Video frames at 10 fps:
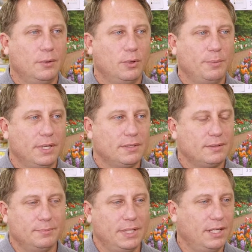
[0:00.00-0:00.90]
We've
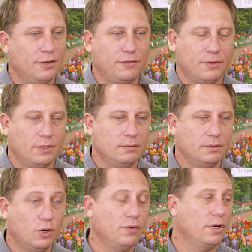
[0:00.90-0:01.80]
been here for
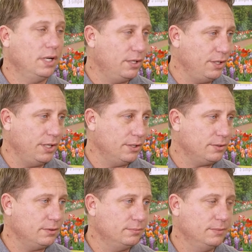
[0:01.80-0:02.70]
over 100 years,
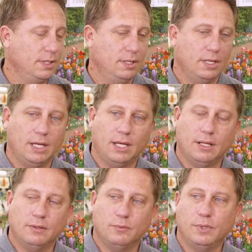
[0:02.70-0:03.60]

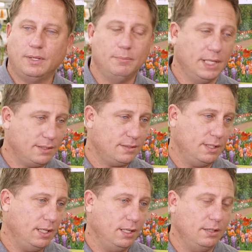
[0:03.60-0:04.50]
and we mix
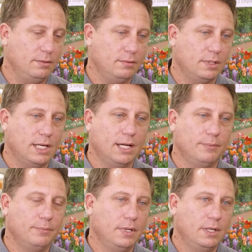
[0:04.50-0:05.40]
seed.
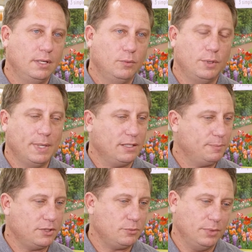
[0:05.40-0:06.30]
We make
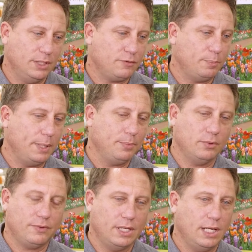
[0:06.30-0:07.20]
special blends for people
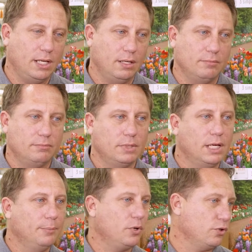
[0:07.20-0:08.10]
if they need it.
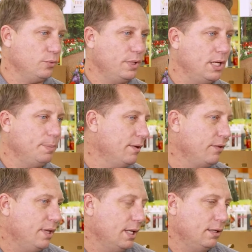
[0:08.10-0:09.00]
Of course, we keep
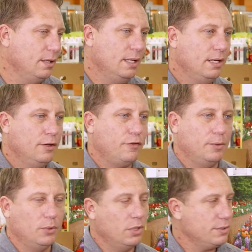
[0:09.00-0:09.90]
everything
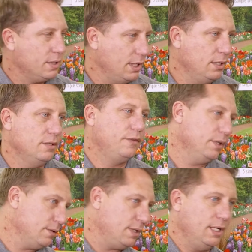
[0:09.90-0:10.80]
from lawn seed to
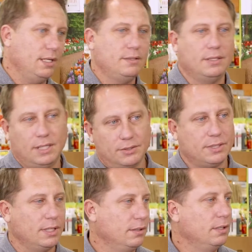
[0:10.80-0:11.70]
field seed to deer
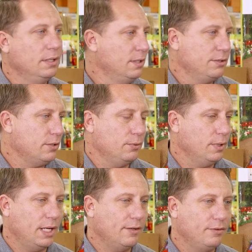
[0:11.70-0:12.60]
seed. So
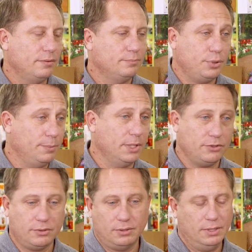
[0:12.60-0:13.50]
we have pretty
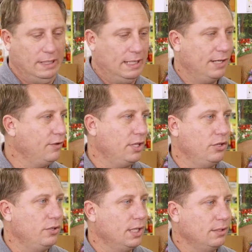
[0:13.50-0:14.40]
much everything
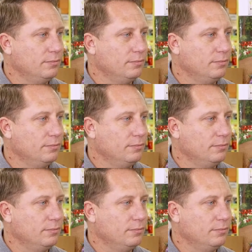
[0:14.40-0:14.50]
you need.